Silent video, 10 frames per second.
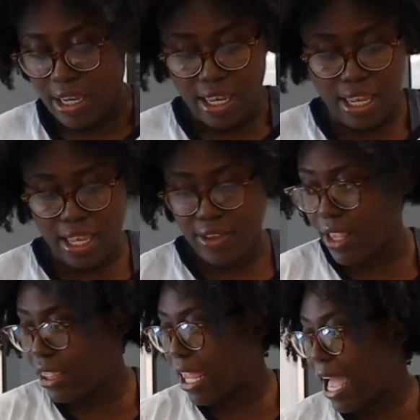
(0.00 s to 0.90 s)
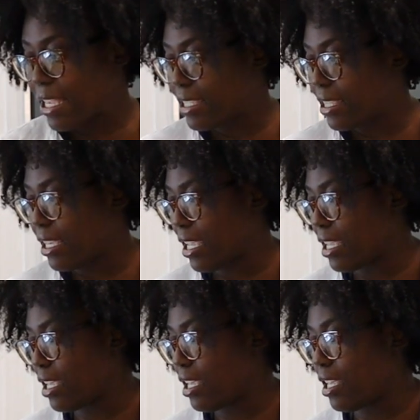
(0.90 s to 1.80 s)
And the last thing
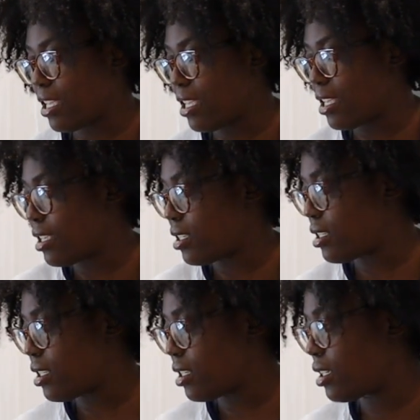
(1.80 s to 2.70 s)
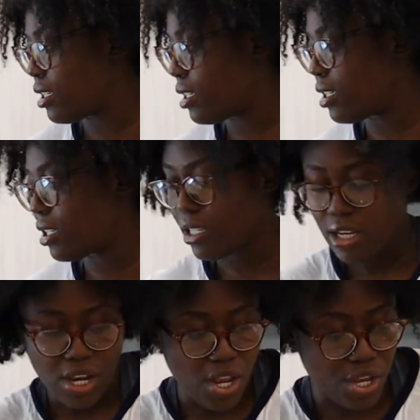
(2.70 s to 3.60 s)
is
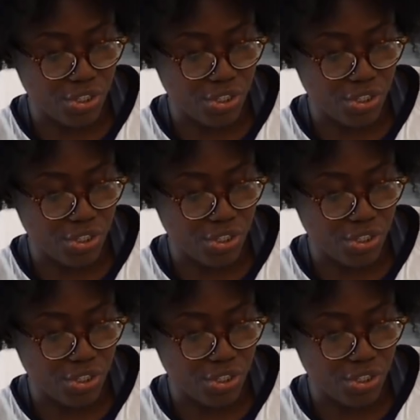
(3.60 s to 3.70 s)
a